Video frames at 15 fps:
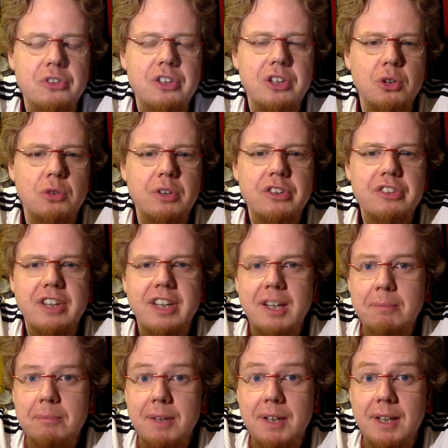In
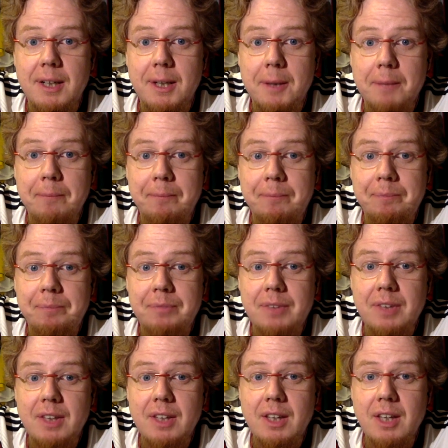overtime, um,
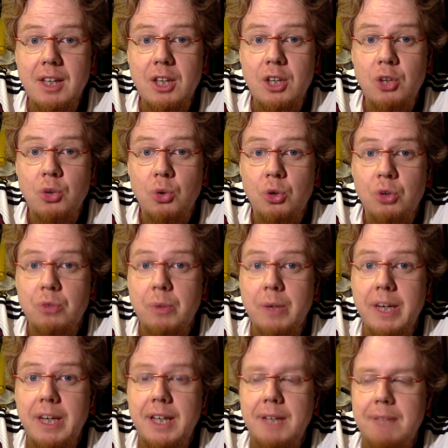
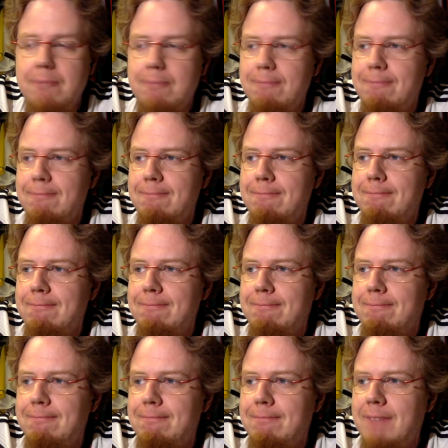Norway
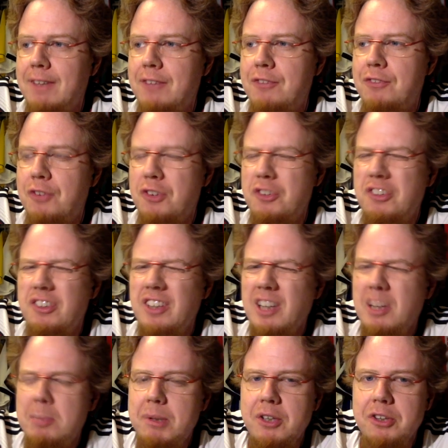at first is a
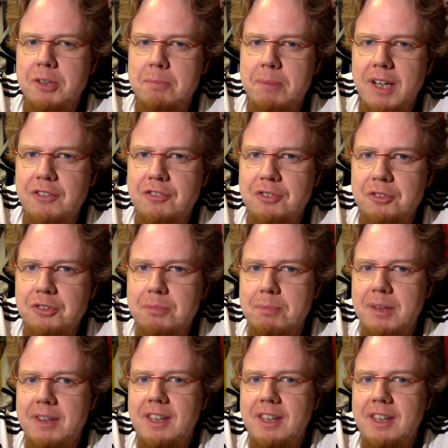little bit on the back foot, but